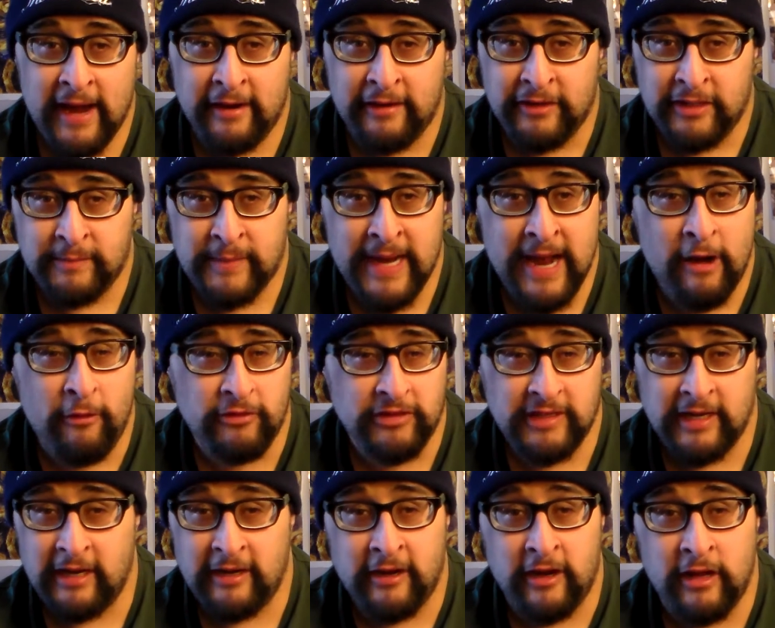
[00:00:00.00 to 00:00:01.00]
eggers, but I
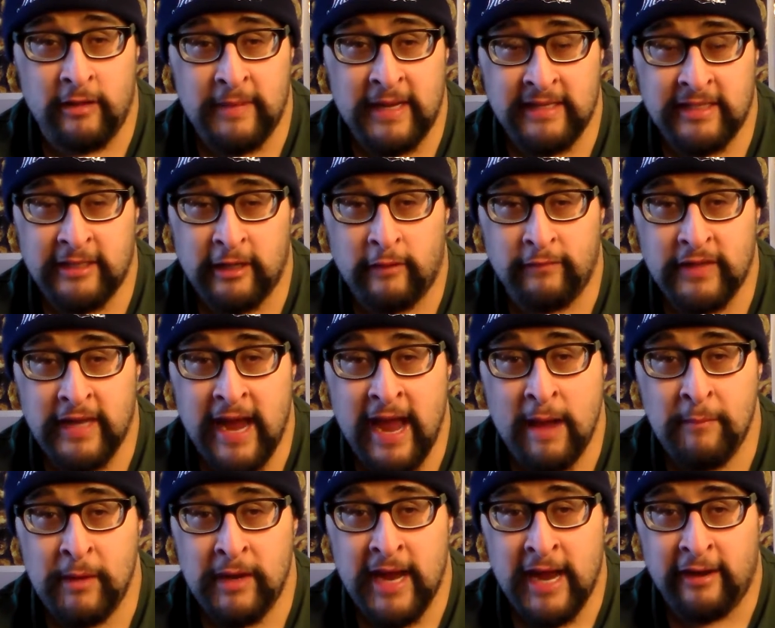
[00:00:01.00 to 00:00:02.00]
wasn't gonna call myself the
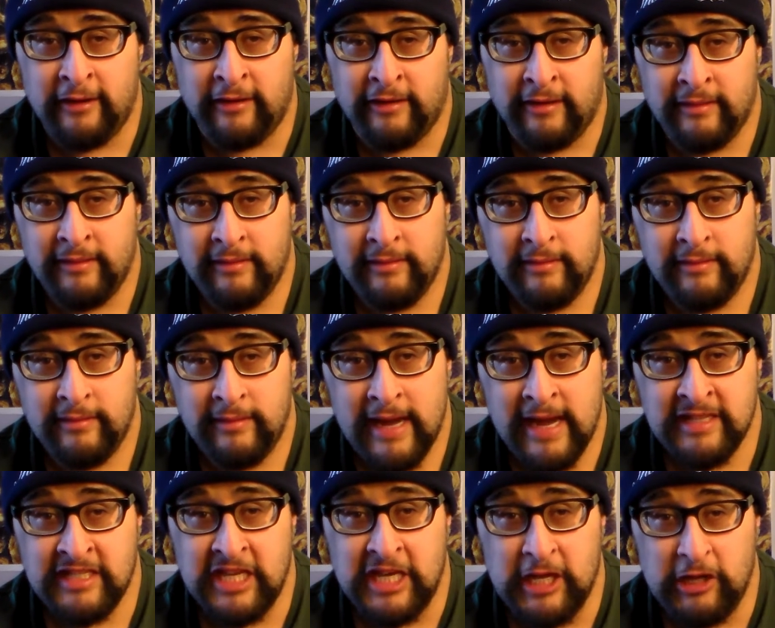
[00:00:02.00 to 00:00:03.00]
ham and egger
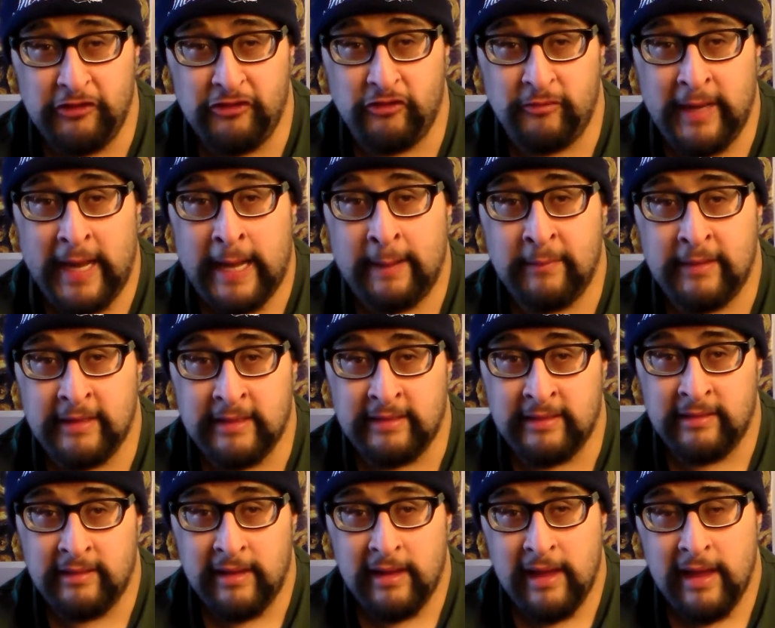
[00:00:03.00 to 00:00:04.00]
as a YouTube name
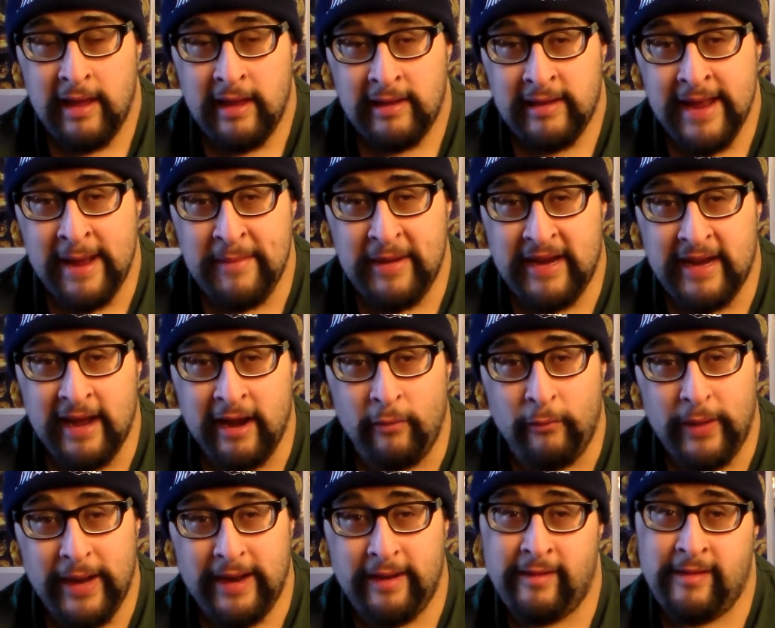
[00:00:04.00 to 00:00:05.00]
because that'd be kind of
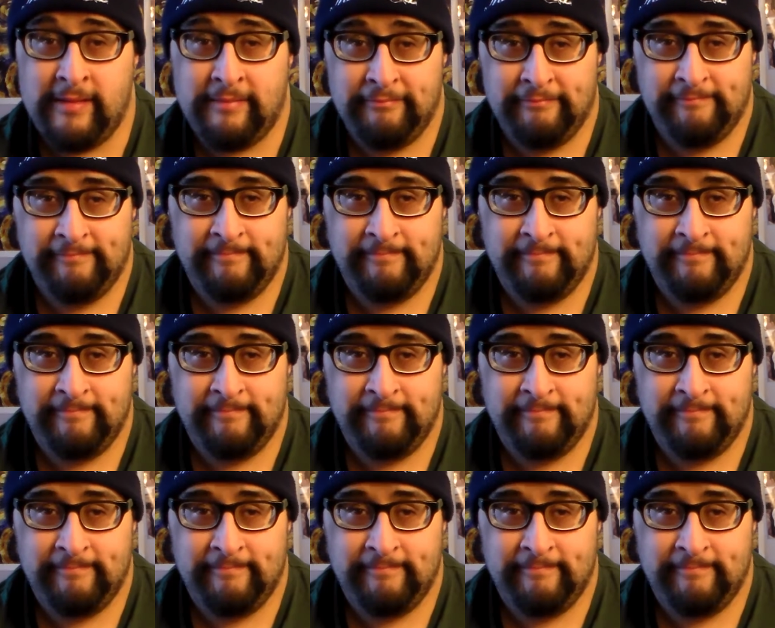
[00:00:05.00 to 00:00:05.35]
weird.